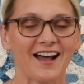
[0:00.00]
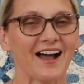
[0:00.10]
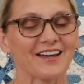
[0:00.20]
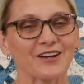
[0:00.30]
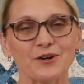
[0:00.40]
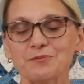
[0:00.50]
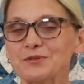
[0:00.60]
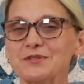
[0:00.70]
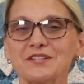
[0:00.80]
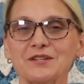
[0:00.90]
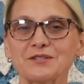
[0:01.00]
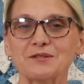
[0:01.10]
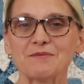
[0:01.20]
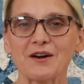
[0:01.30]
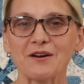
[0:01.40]
I hope to see you
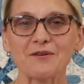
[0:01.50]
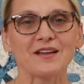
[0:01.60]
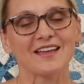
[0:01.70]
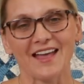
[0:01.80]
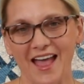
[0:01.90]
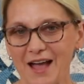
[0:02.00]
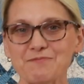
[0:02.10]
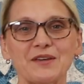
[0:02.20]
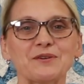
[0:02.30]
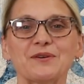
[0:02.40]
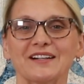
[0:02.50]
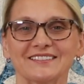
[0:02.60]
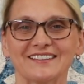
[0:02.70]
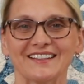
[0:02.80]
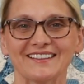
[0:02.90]
tomorrow. Happy
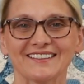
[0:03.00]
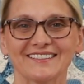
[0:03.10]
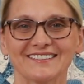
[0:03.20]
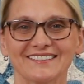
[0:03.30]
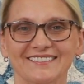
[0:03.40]
quilting!